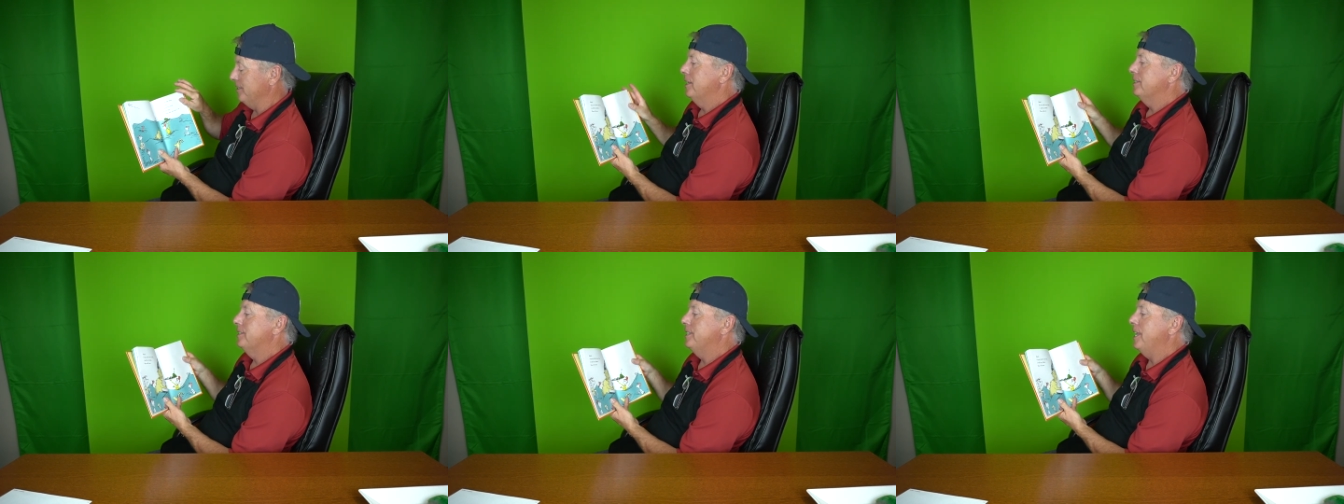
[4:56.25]

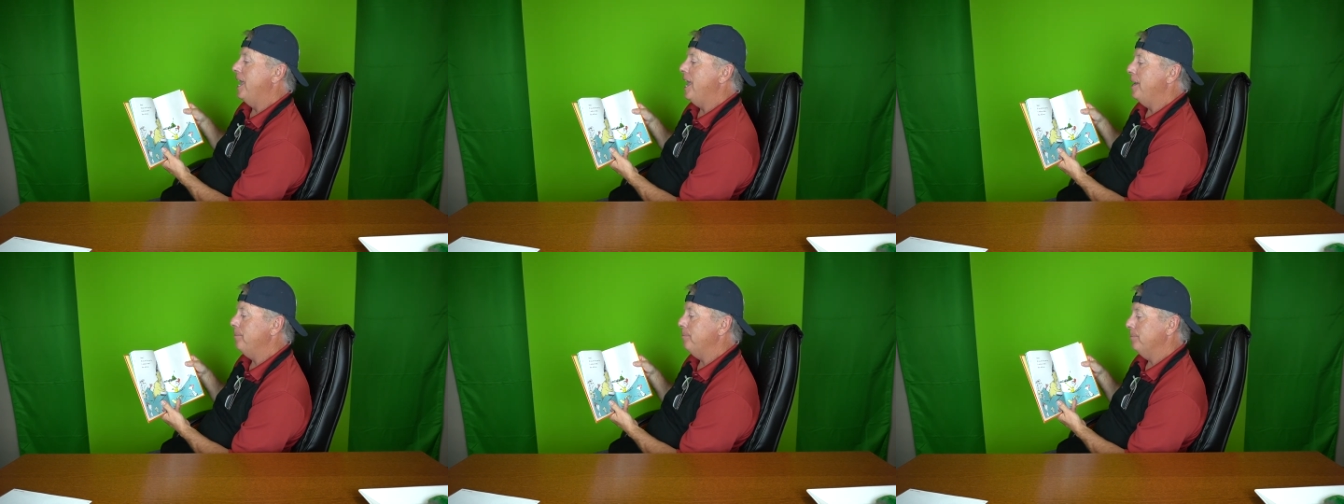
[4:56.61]

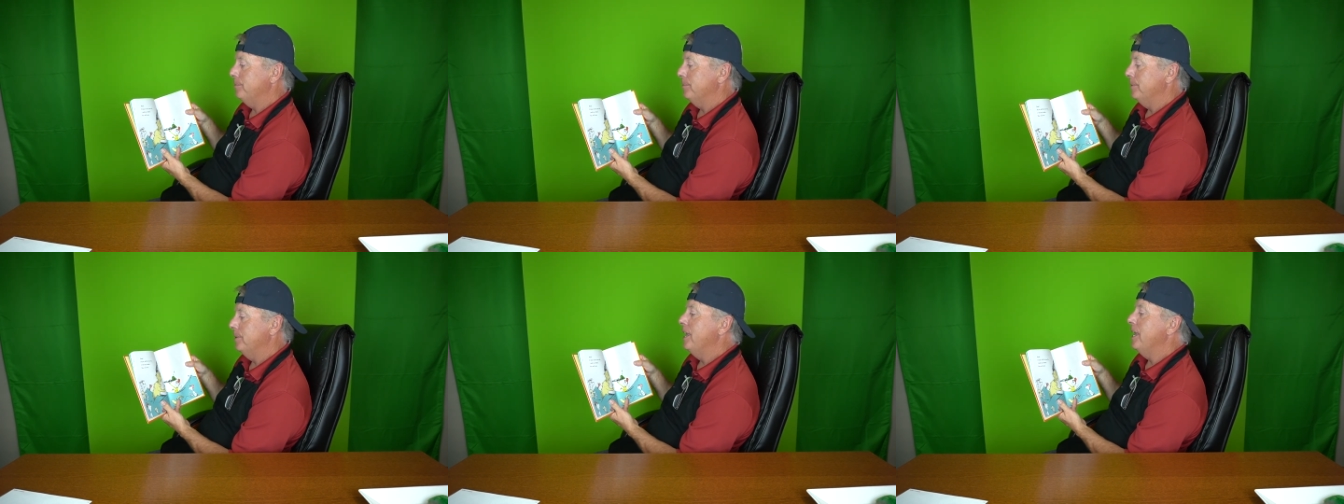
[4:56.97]
Sam,
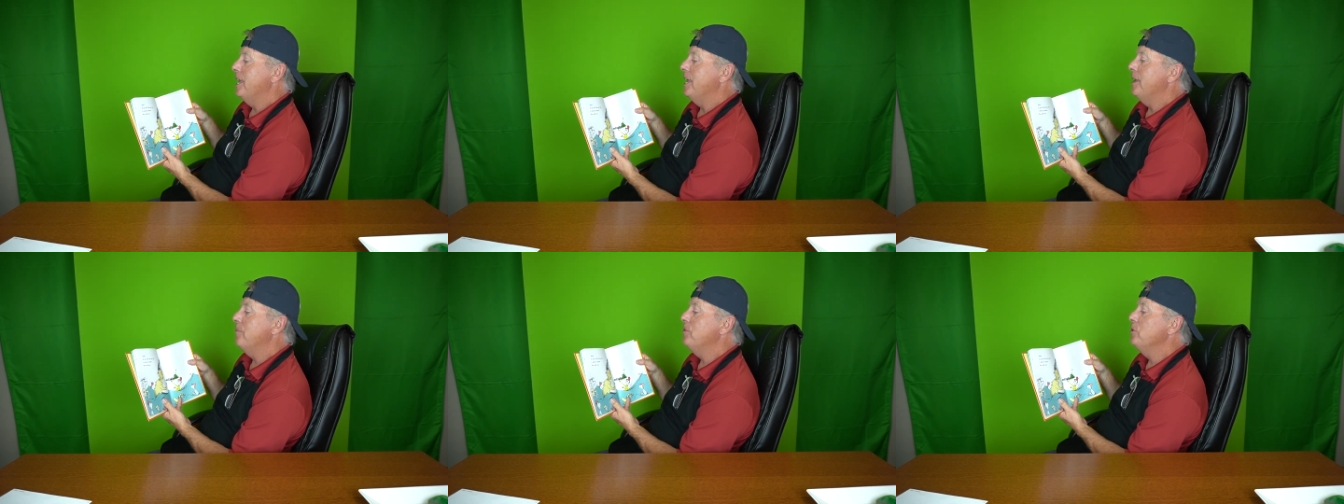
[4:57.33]

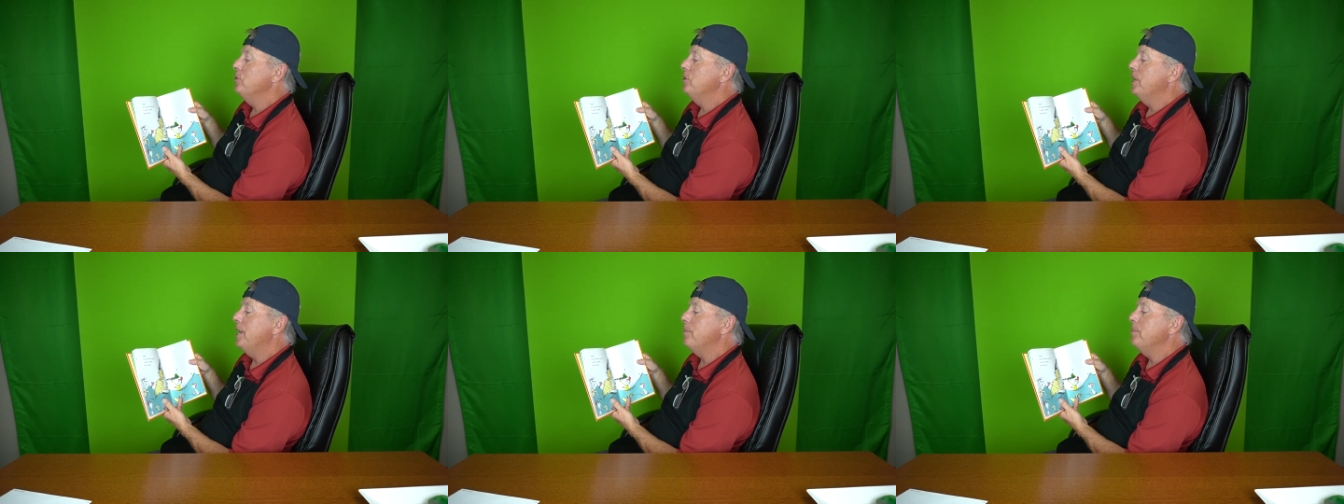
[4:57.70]
if you
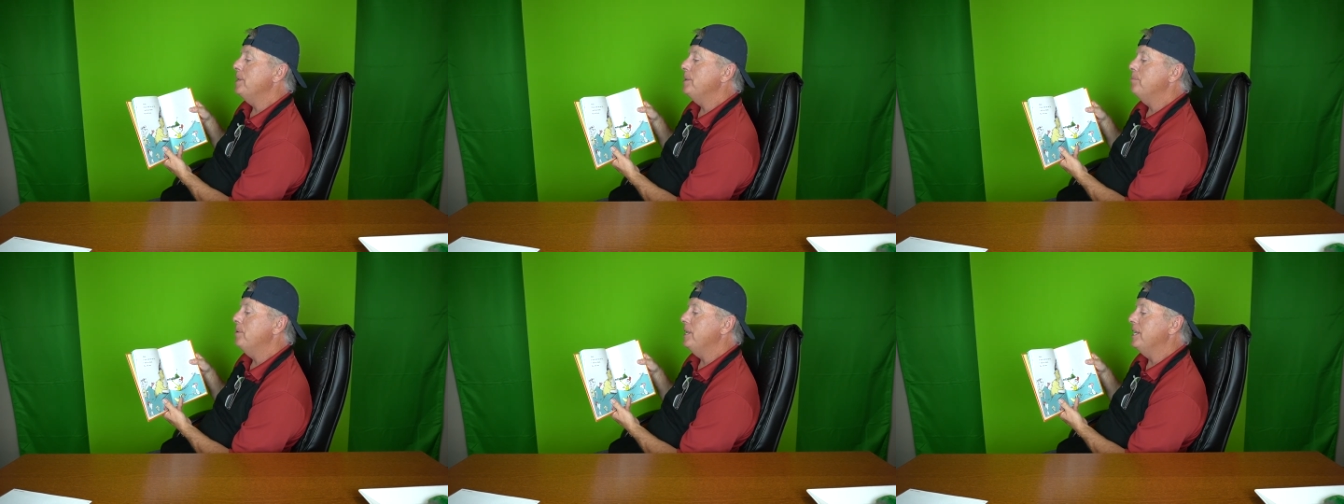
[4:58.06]
let
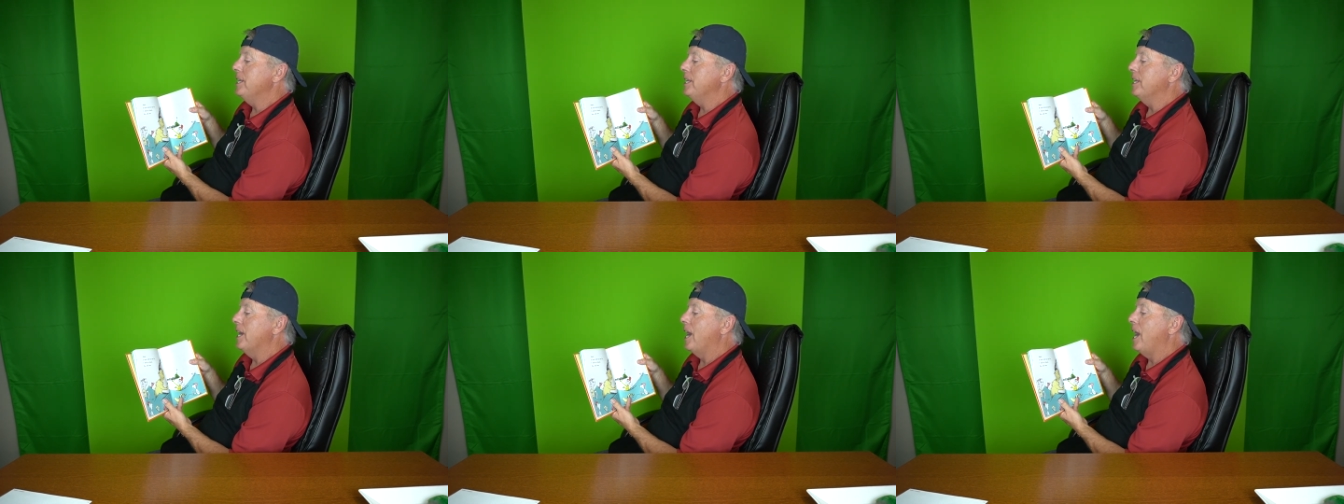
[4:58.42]
me
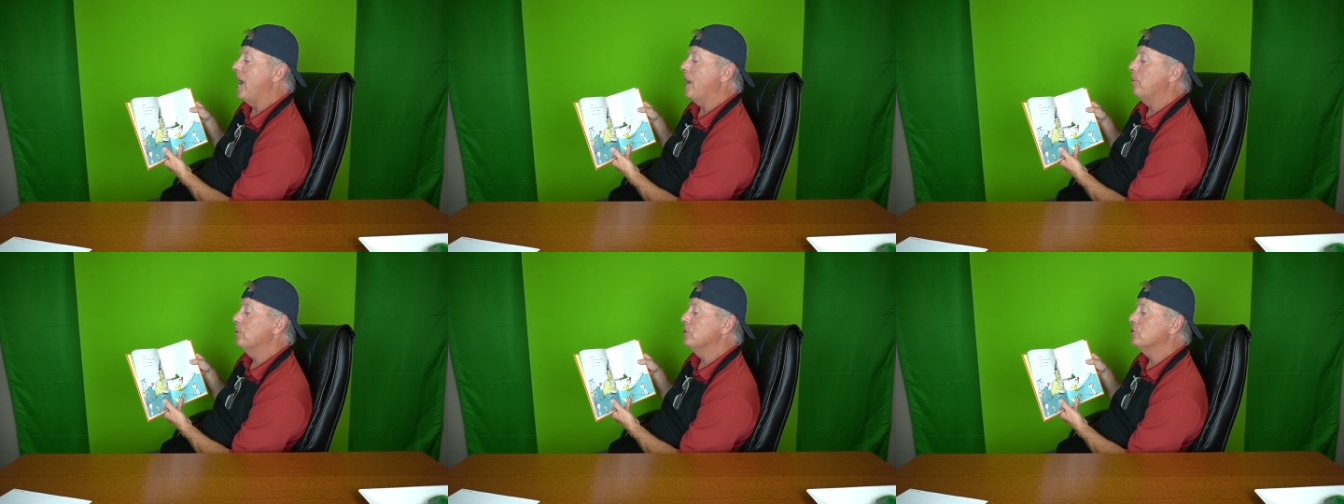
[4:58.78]
be,
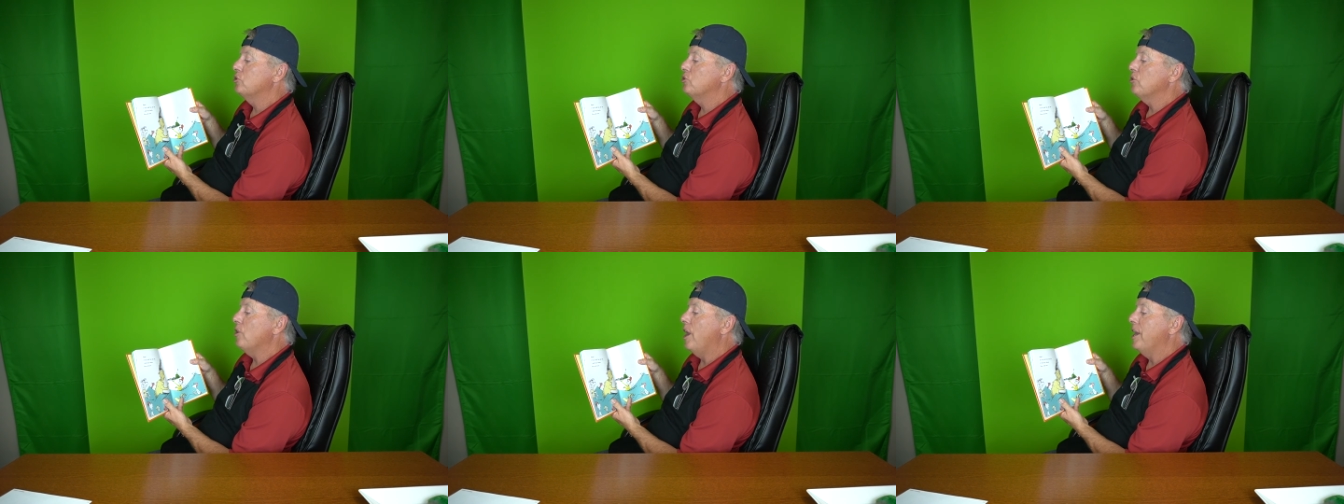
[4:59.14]
I will
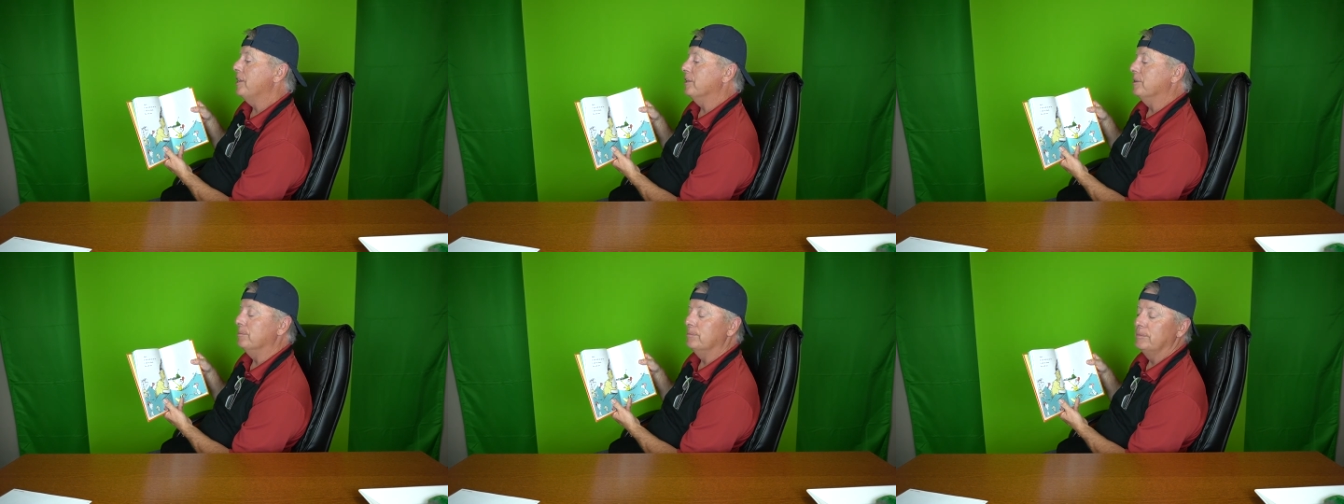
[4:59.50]

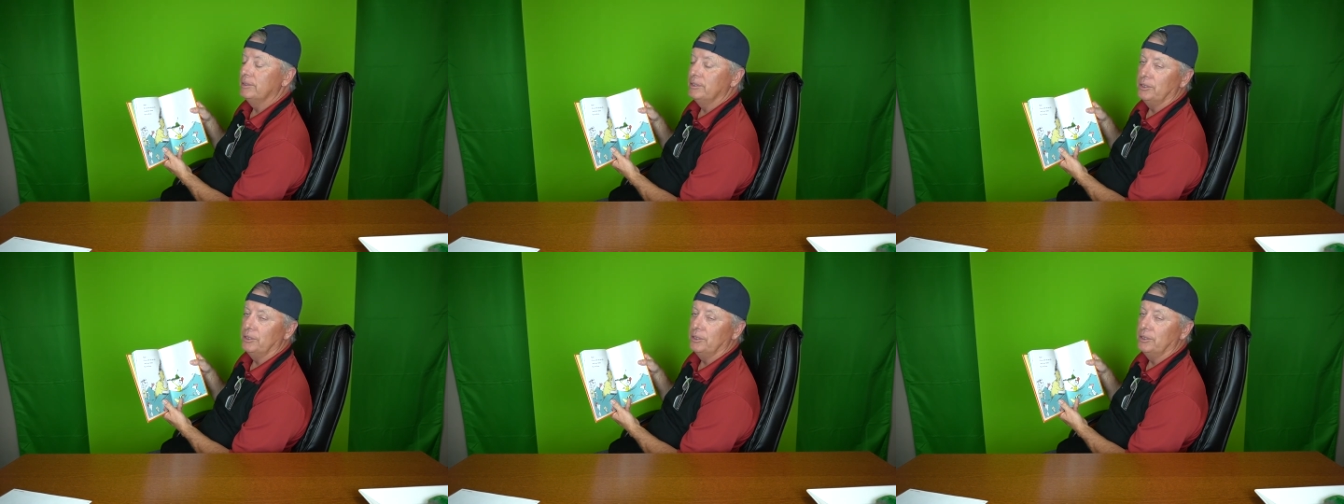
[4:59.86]
try them,